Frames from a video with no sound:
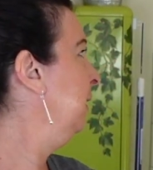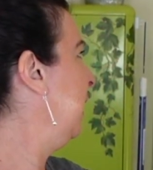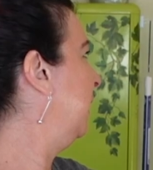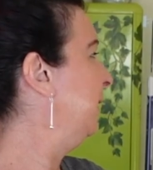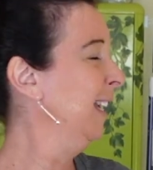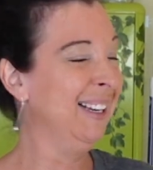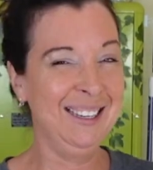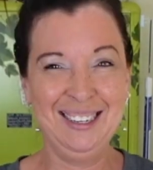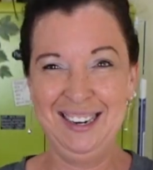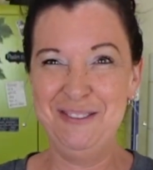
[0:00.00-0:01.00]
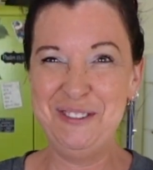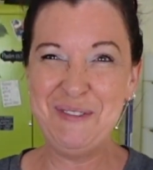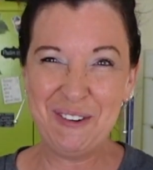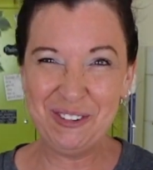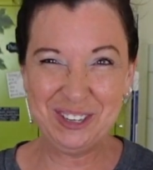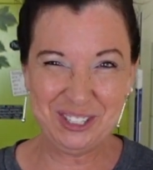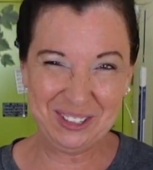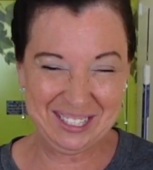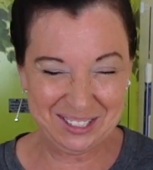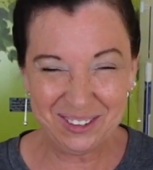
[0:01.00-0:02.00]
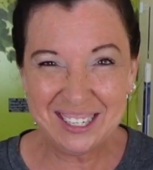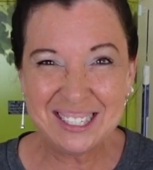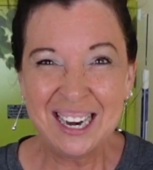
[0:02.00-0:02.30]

Yes. Remember which one is which.